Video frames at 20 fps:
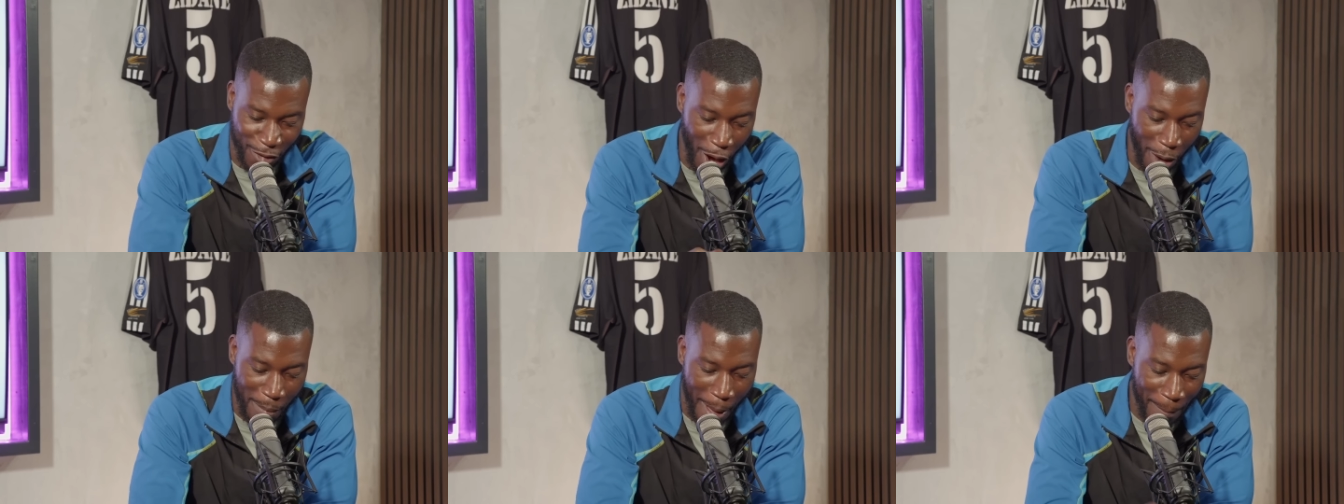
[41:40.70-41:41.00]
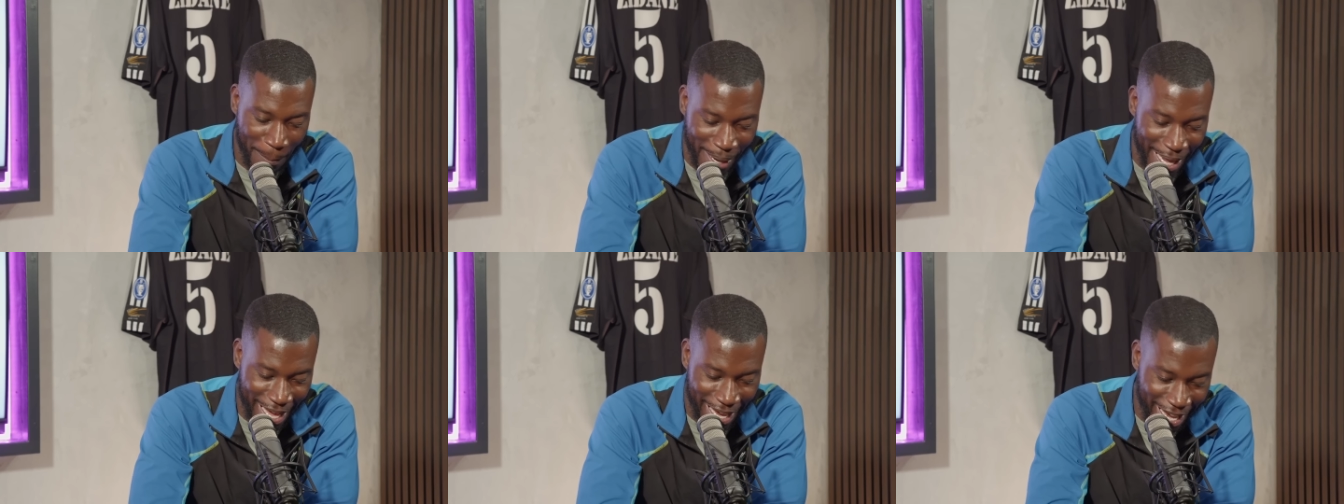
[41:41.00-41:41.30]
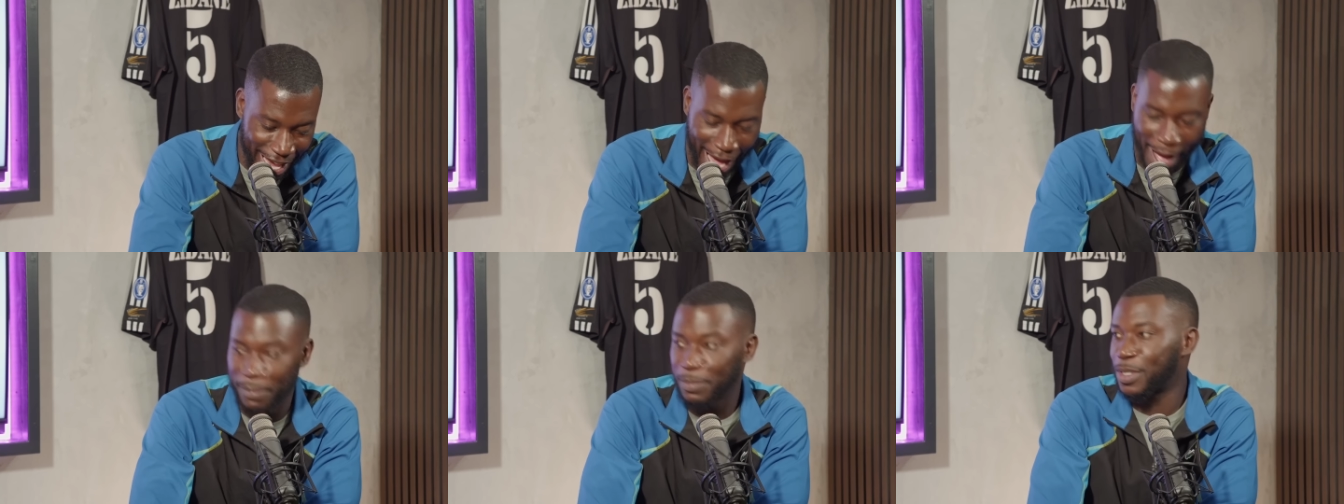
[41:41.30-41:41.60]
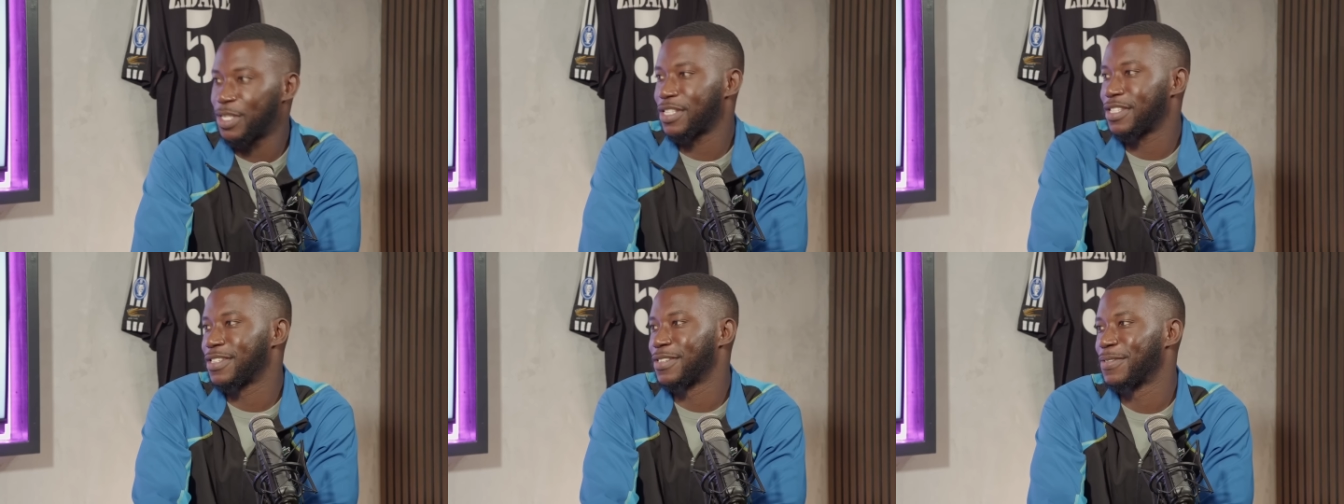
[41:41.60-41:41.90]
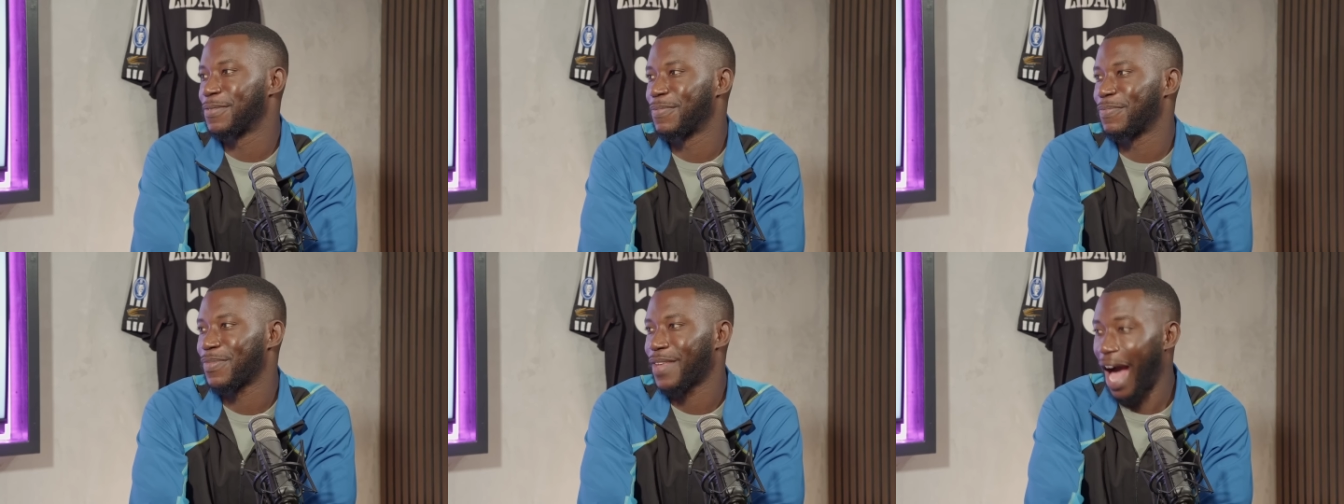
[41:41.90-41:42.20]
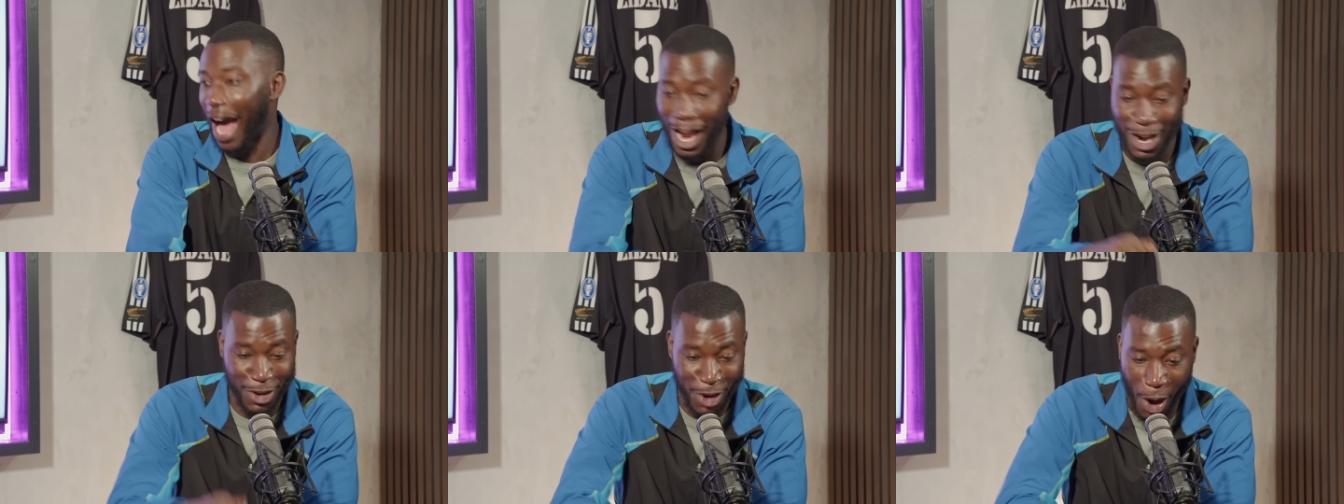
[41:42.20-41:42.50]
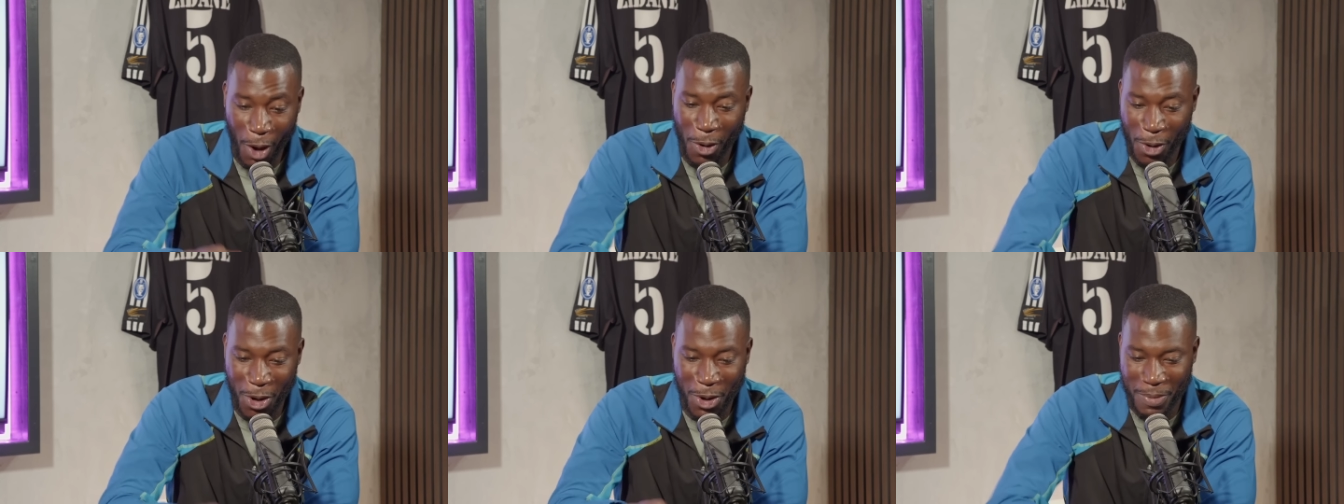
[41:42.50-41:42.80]
got my player cams. Yeah. I
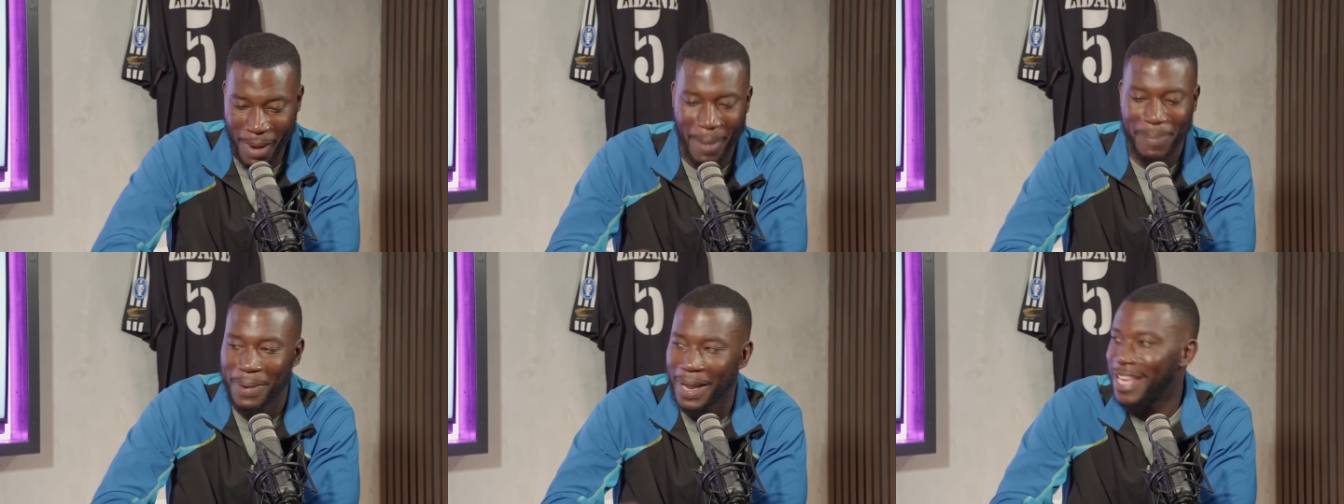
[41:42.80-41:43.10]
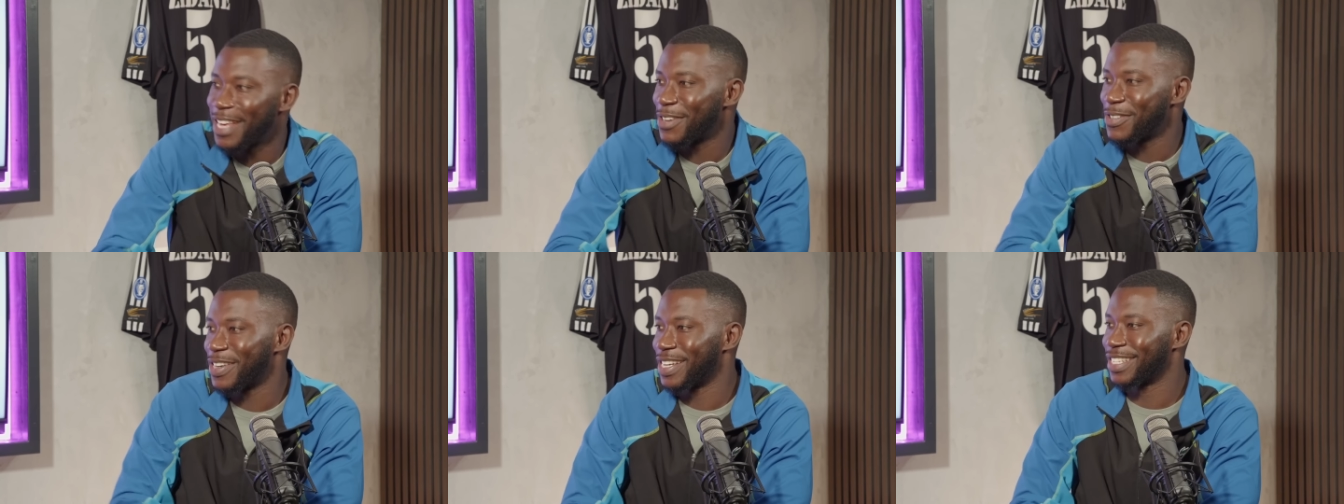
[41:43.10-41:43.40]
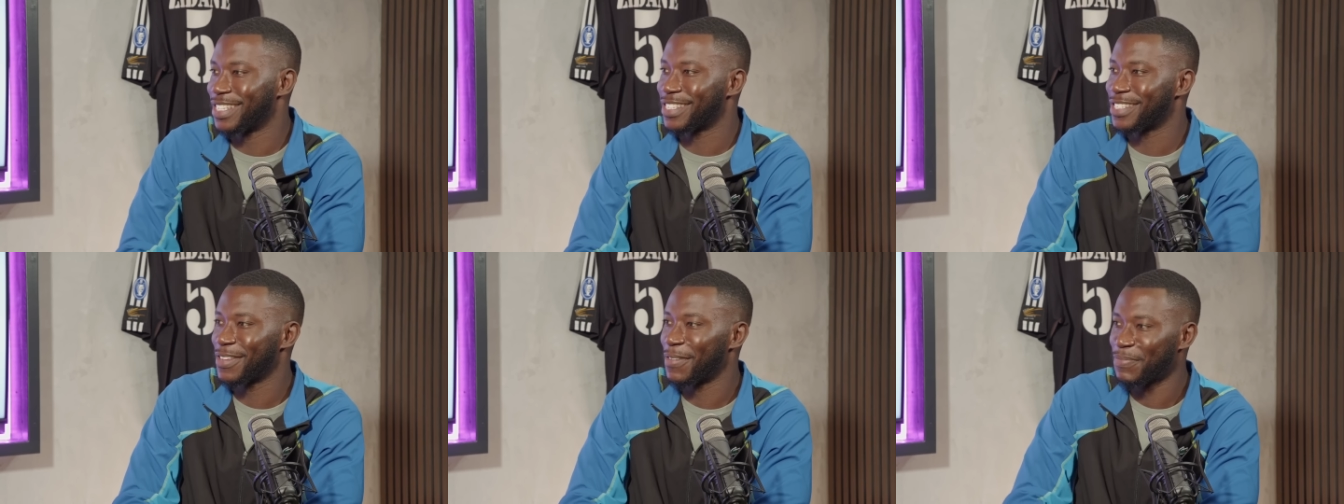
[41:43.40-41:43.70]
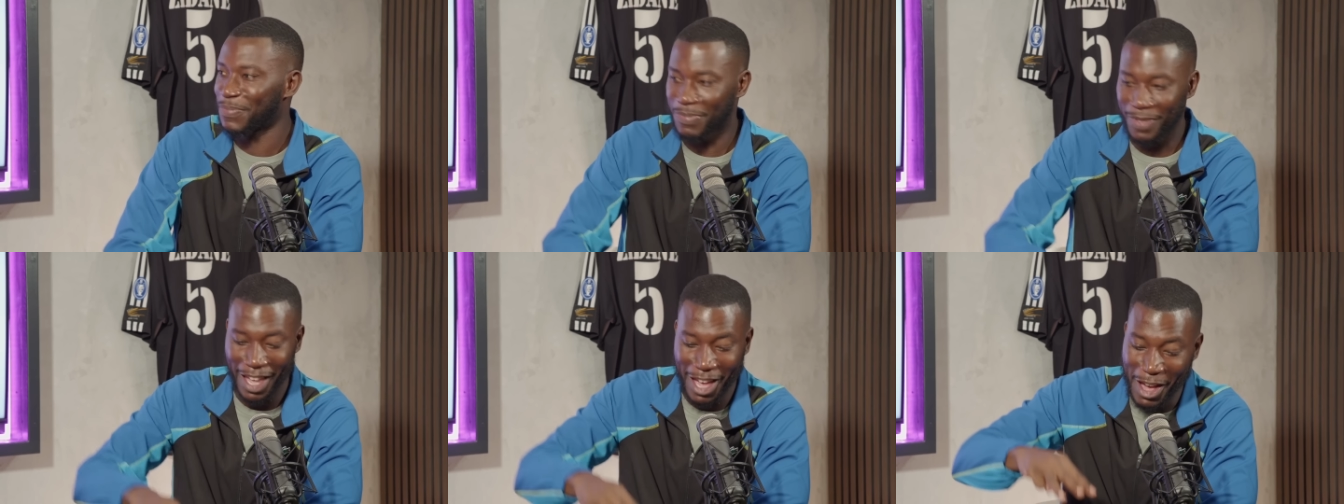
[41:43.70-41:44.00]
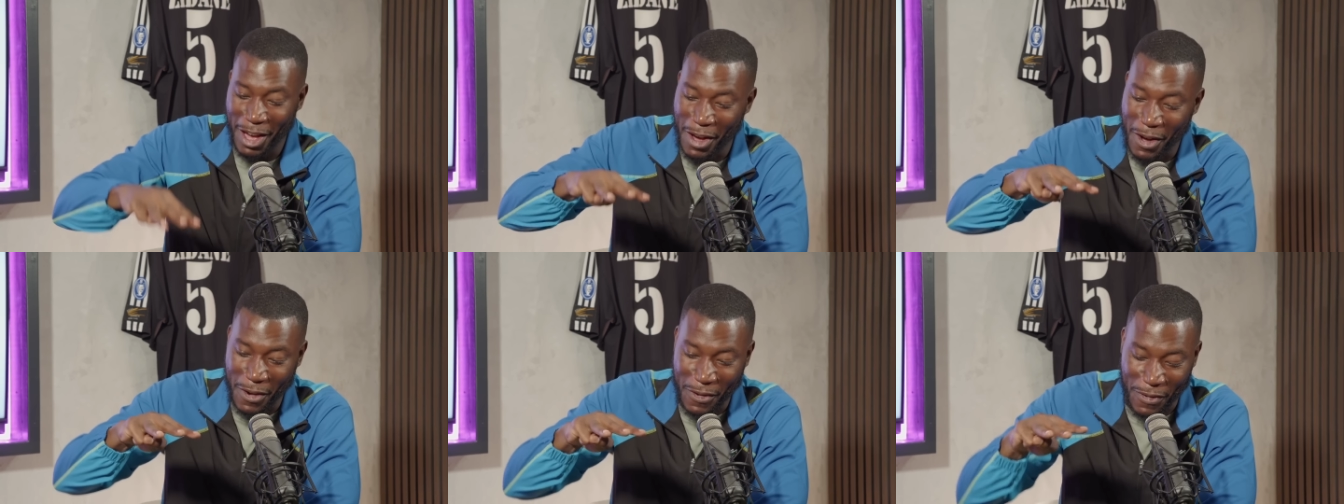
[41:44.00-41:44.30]
know who my player is. Mm, mm.